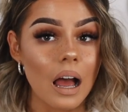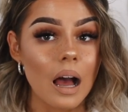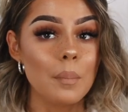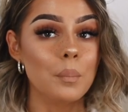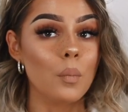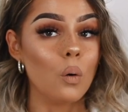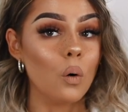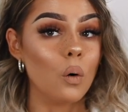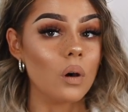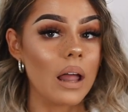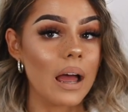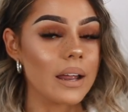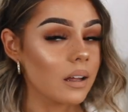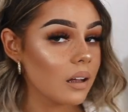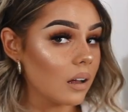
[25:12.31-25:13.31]
and more
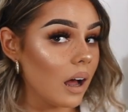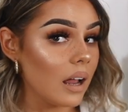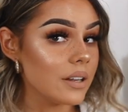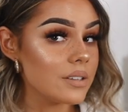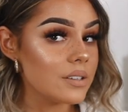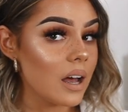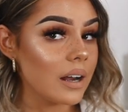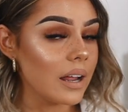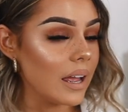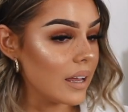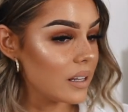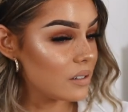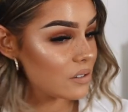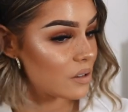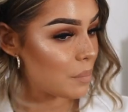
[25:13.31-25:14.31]
like undone it
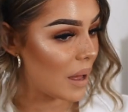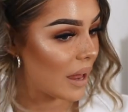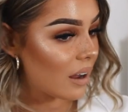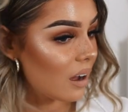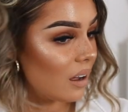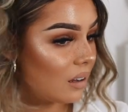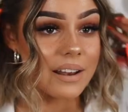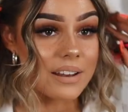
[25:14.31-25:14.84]
is, the better.